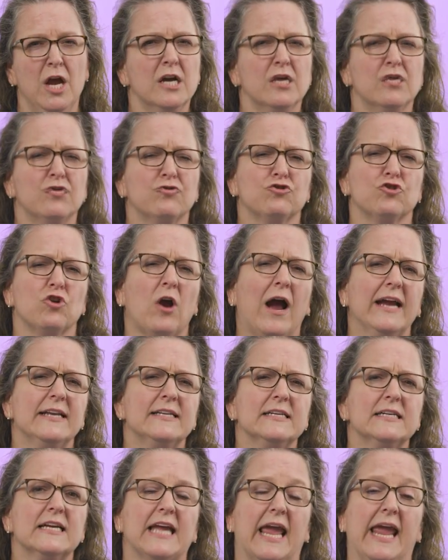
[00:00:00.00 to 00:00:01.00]
to try to
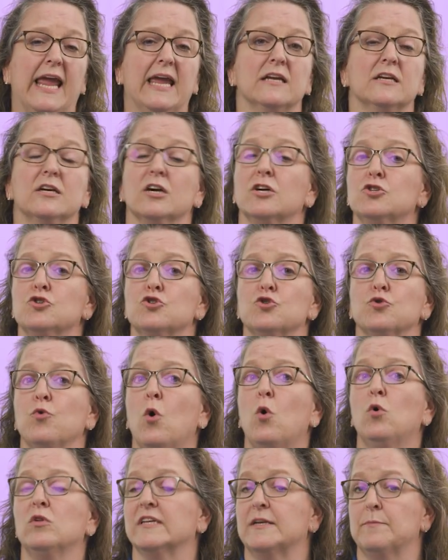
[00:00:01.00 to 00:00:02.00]
gain
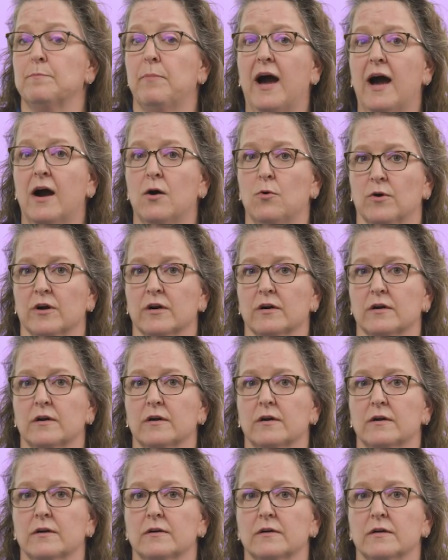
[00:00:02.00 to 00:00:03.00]
control and power.
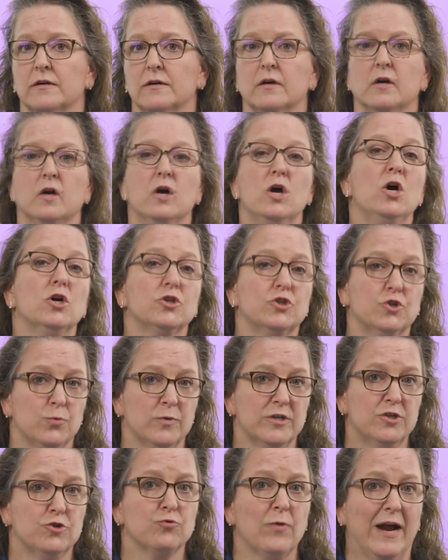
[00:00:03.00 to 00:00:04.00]
To
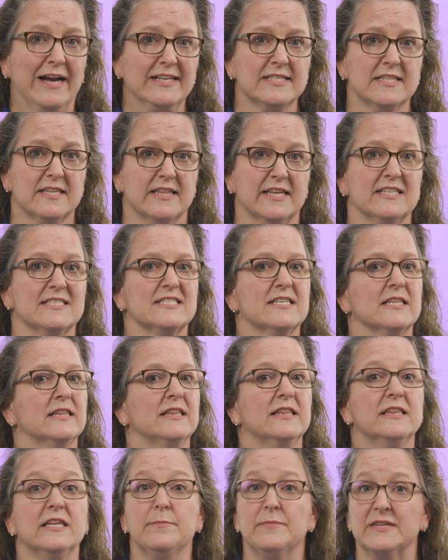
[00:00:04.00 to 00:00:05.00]
address this,
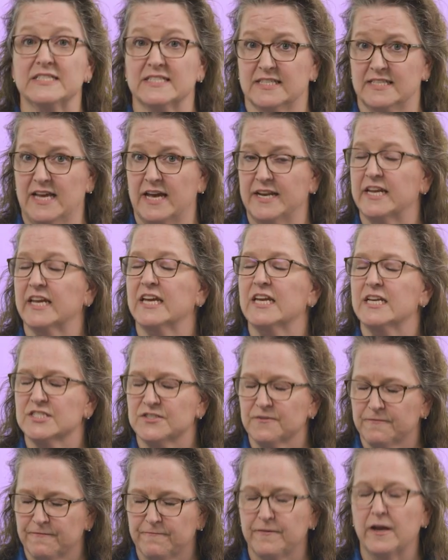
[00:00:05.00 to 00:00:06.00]
limit setting is
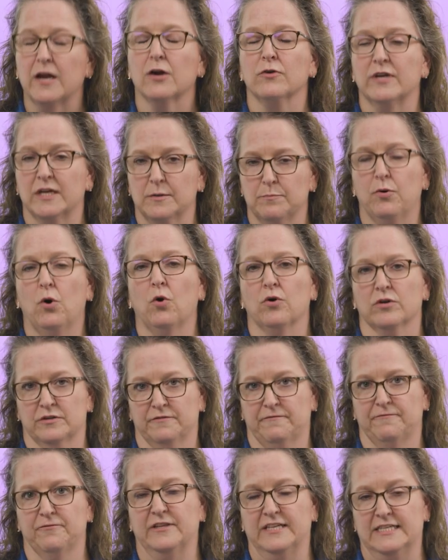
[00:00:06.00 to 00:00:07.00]
very important
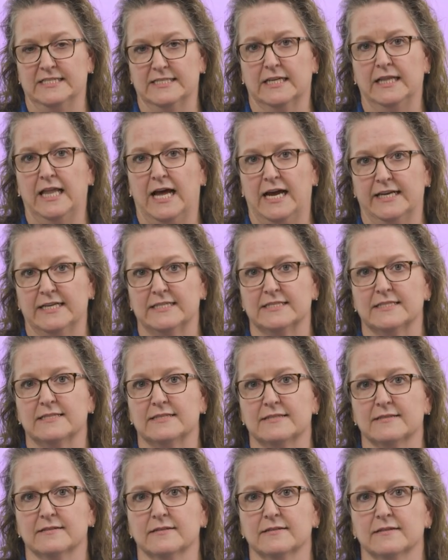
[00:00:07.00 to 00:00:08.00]
for these clients.